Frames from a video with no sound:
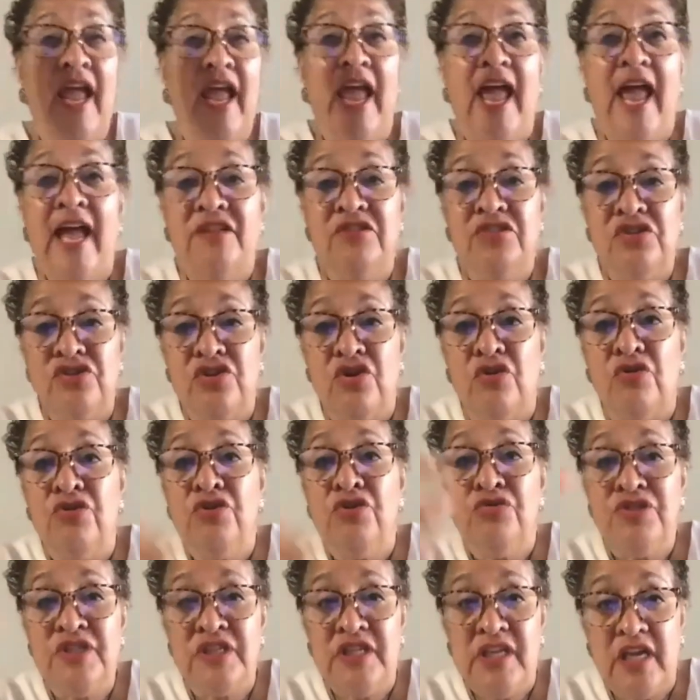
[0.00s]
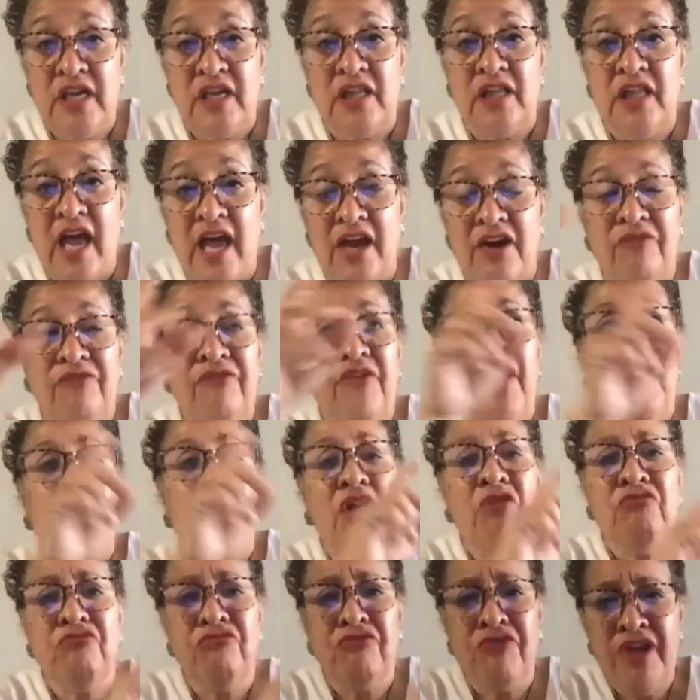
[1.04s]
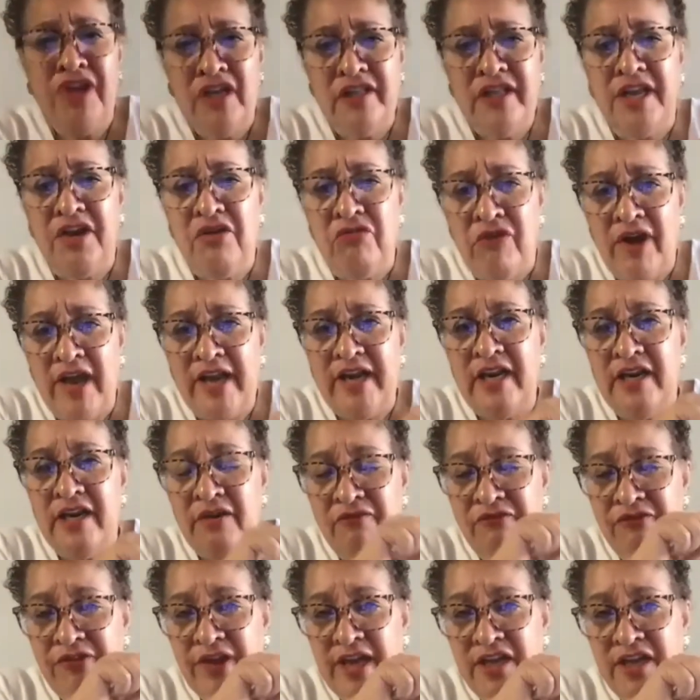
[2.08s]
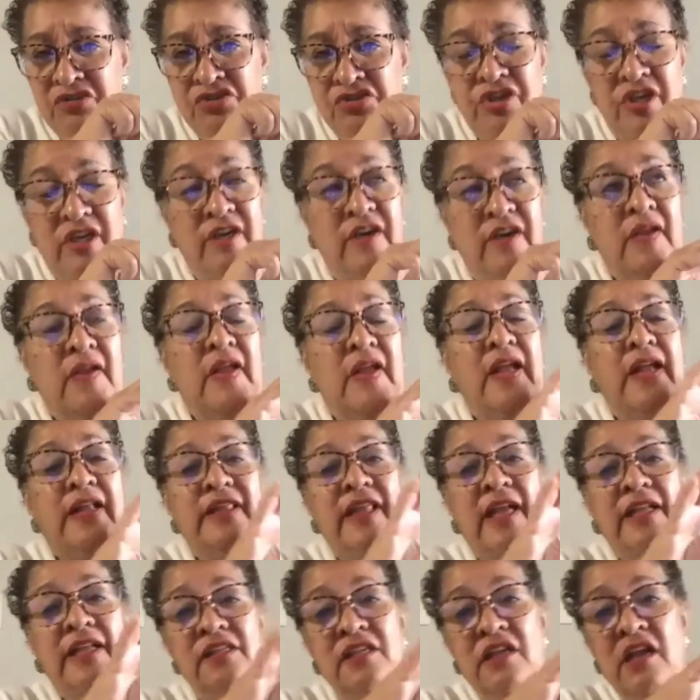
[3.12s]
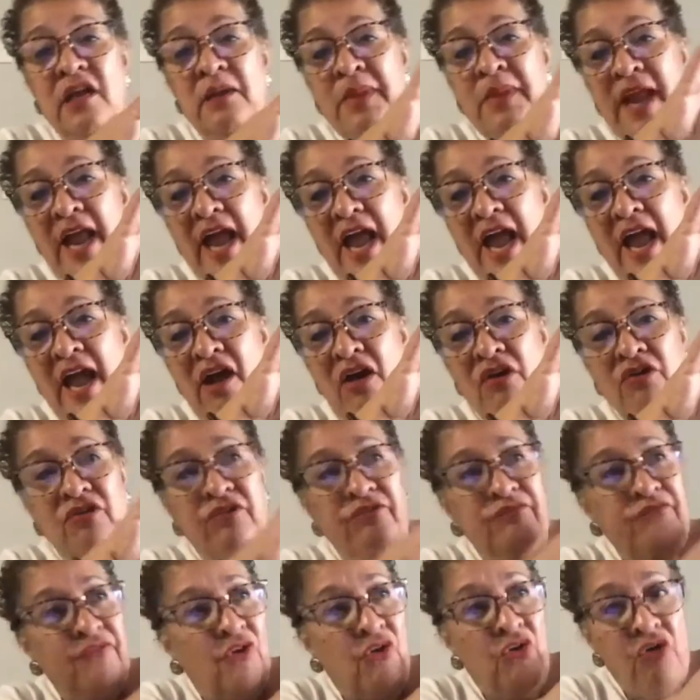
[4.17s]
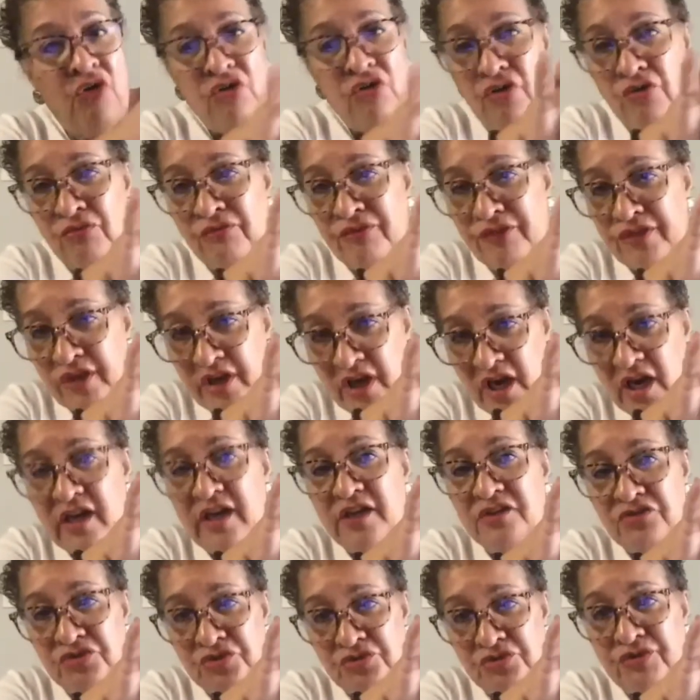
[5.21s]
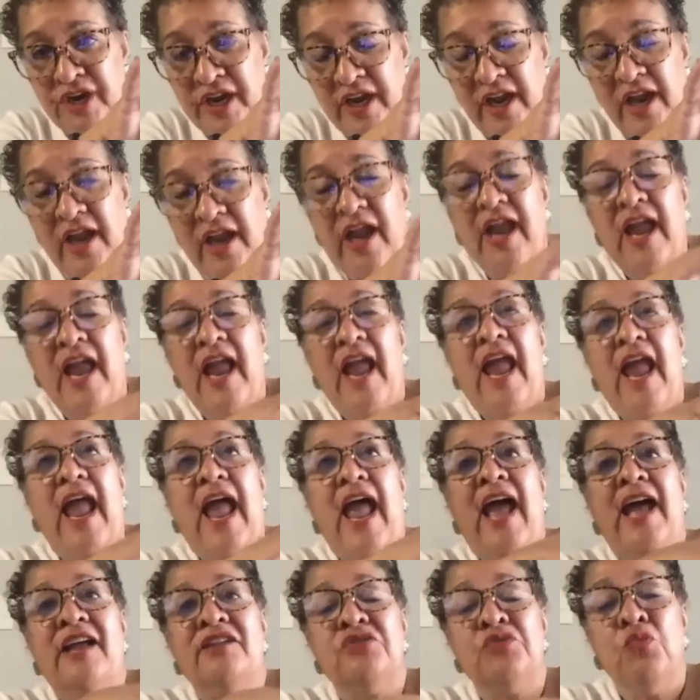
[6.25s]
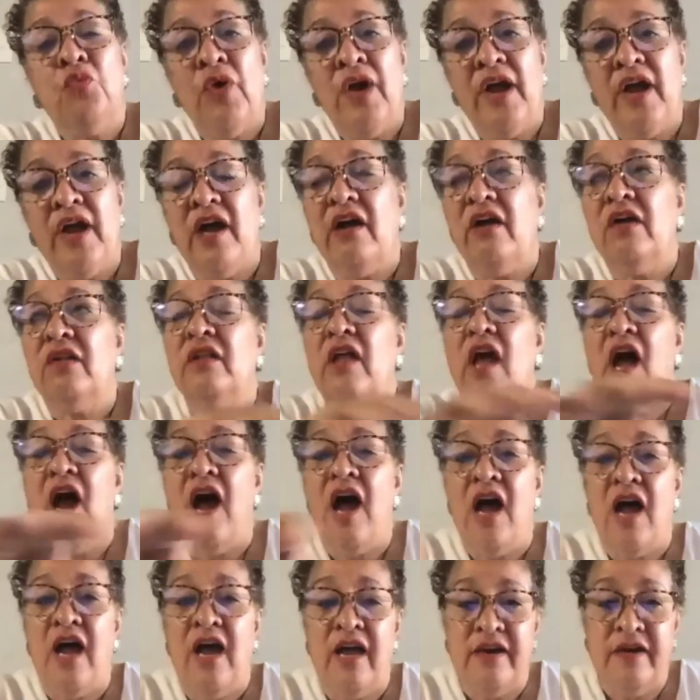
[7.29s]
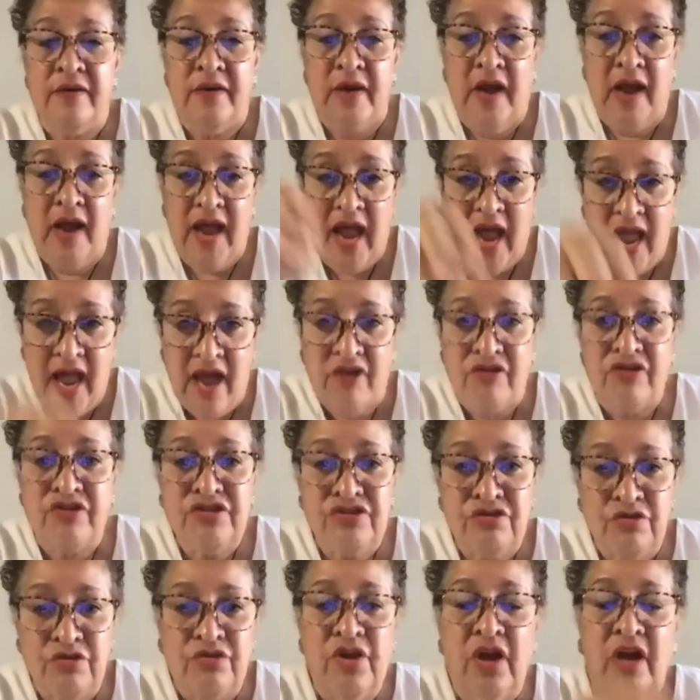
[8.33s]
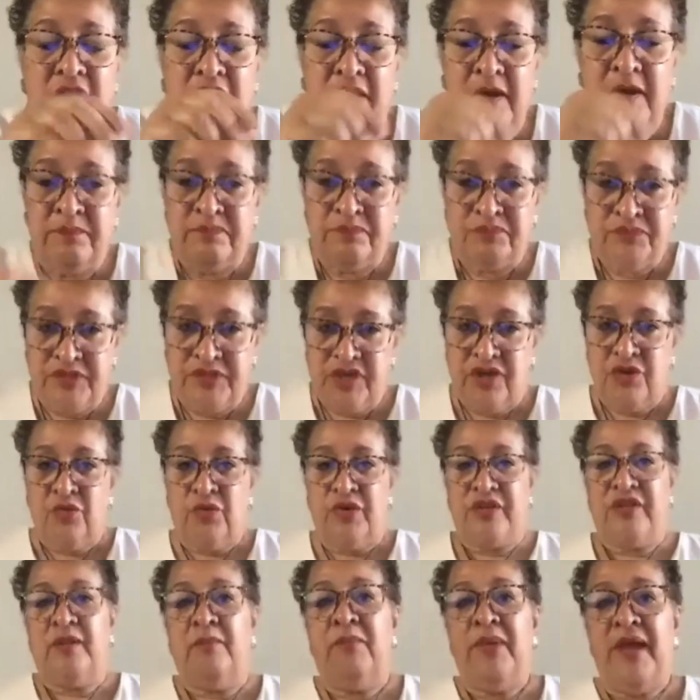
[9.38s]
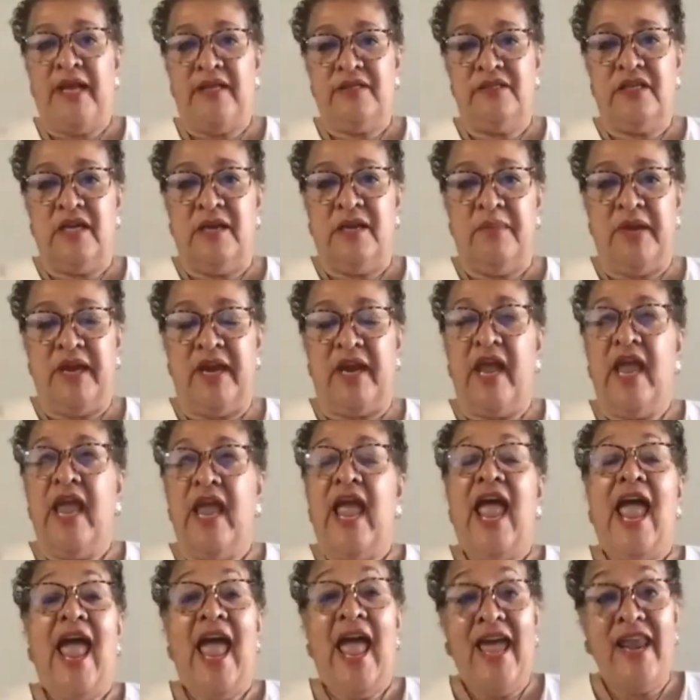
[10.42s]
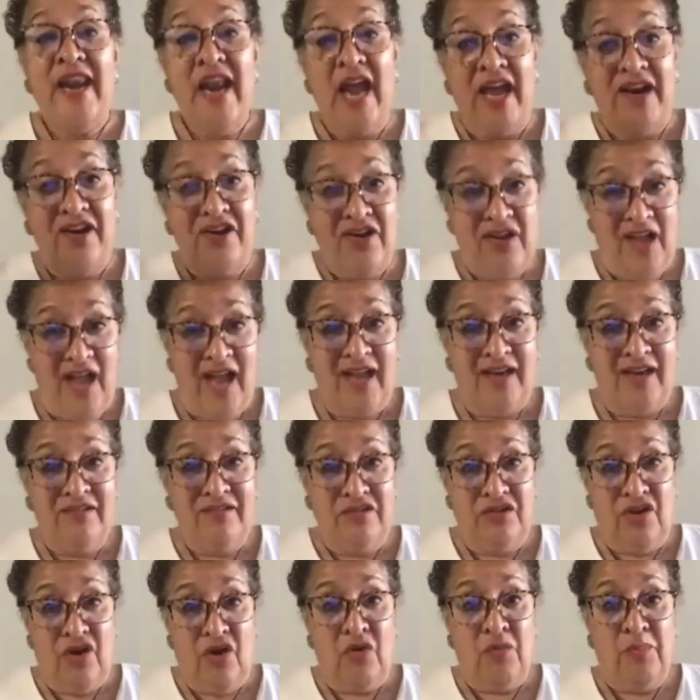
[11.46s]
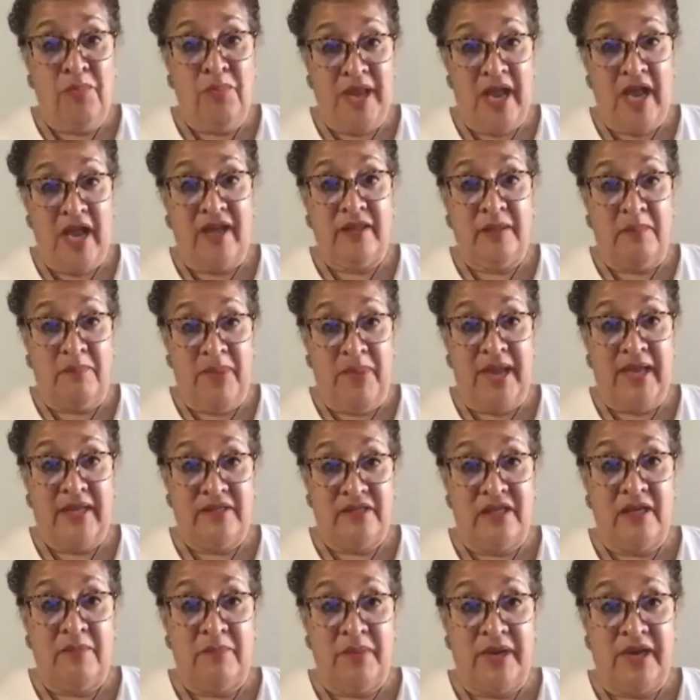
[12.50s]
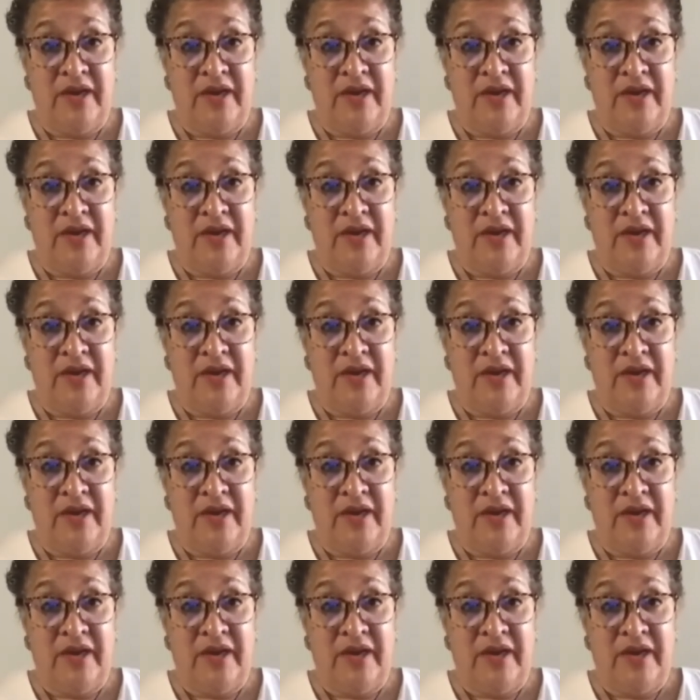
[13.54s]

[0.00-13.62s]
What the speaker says: And so you see a lot of really great innovation that's coming out of all over the country as well on how to deal with the pandemic and how to go beyond the pandemic.